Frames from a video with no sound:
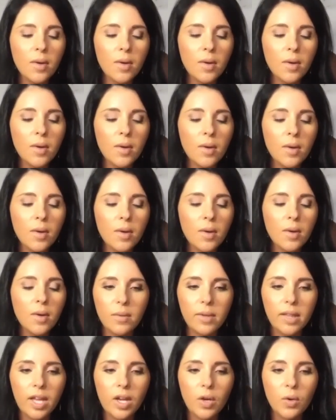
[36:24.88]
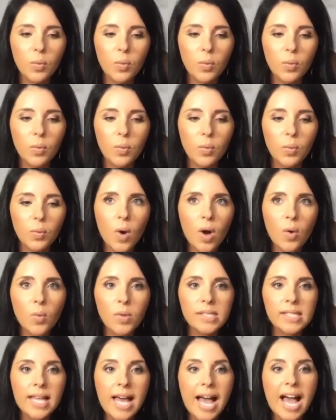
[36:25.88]
A moment, I'll be like,
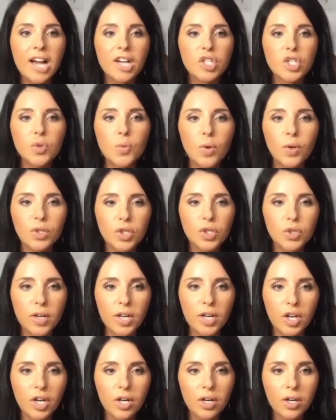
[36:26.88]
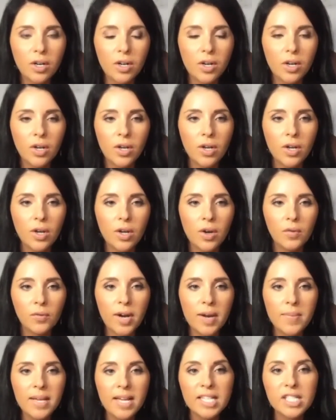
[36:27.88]
what was the actual trigger?
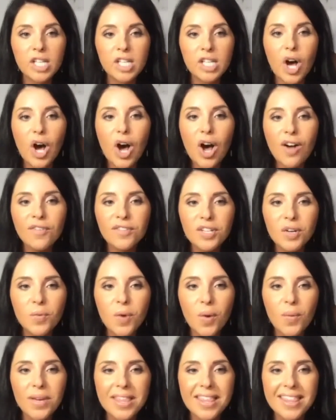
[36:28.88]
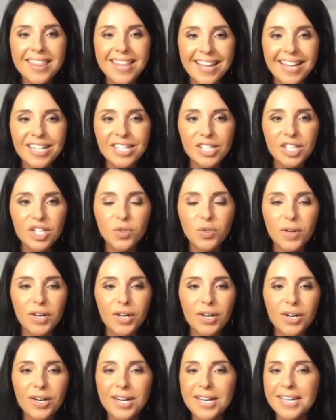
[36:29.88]
Right? Because often what we think is the
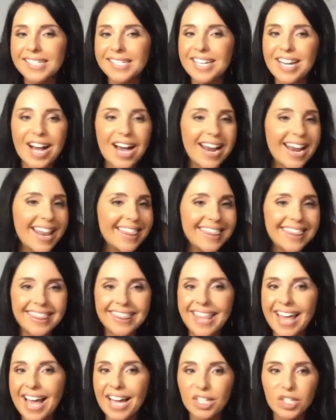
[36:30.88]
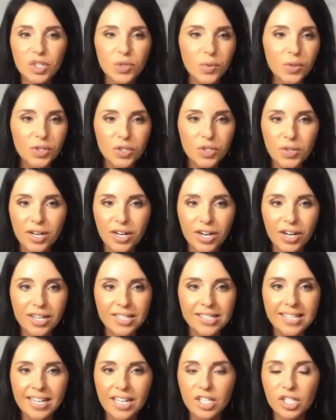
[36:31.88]
trigger is not the actual trigger. It's
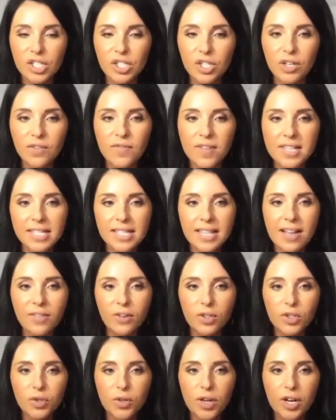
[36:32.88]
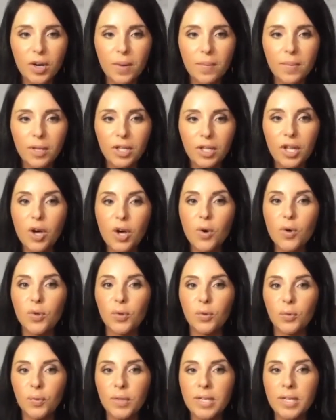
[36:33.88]
like a surface level trigger below the
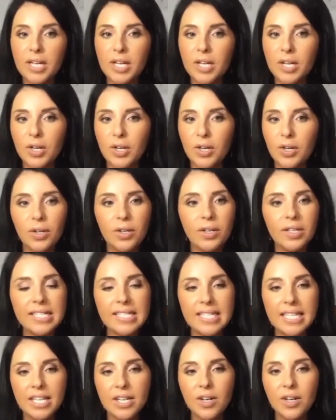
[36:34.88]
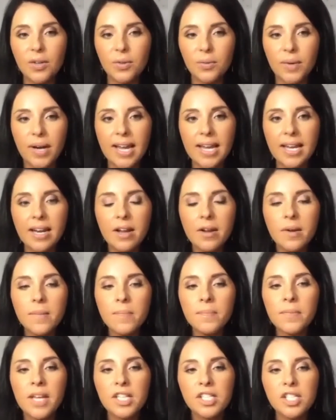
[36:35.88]
real deal, right?
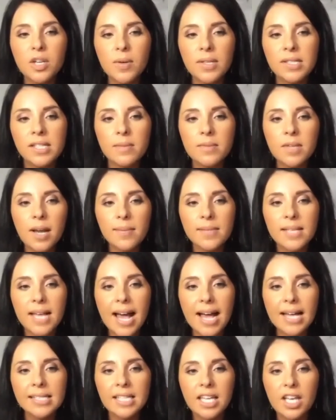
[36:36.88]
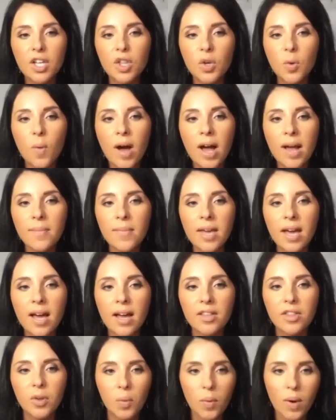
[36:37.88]
And so it's sometimes asking the why behind
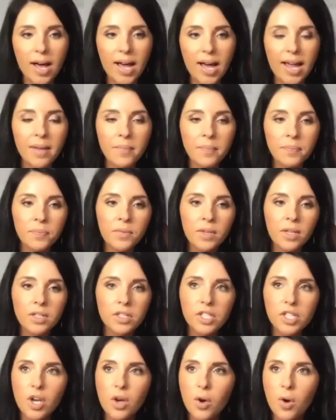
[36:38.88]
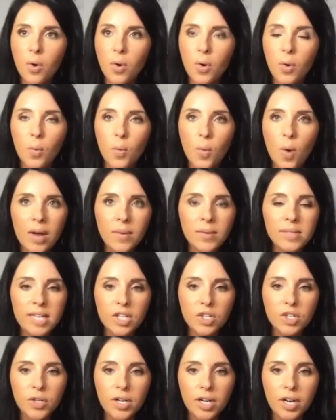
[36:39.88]
the why. So why was I
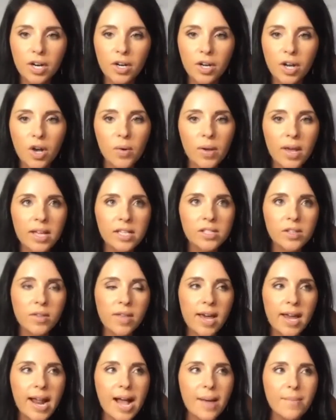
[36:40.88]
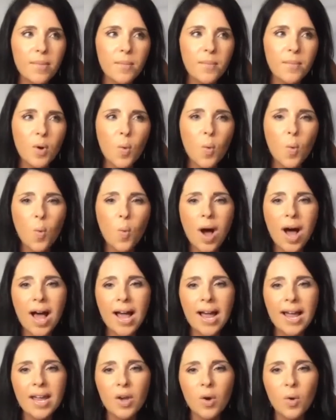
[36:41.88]
triggered? Okay, so that happened, but
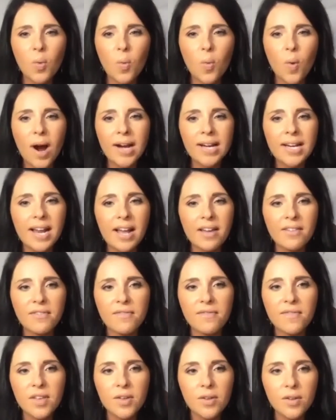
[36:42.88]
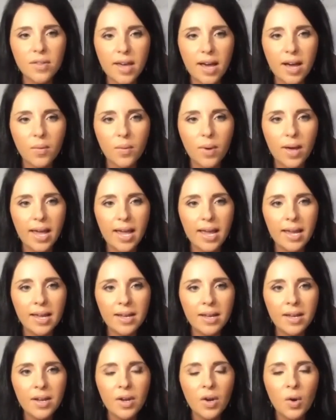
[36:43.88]
why did I feel that way?
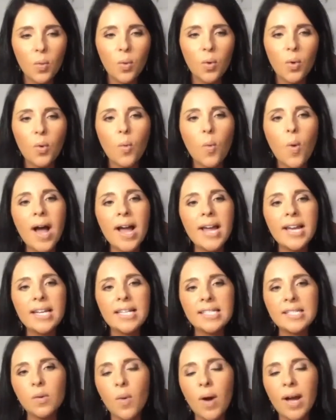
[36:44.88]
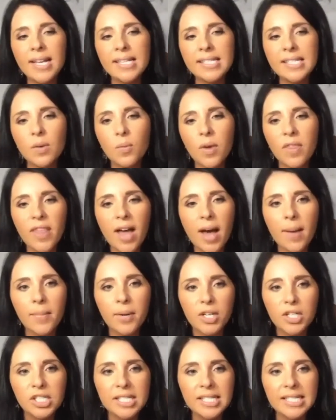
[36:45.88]
Well, why is it what that
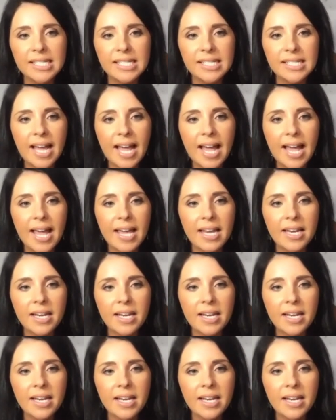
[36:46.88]
person said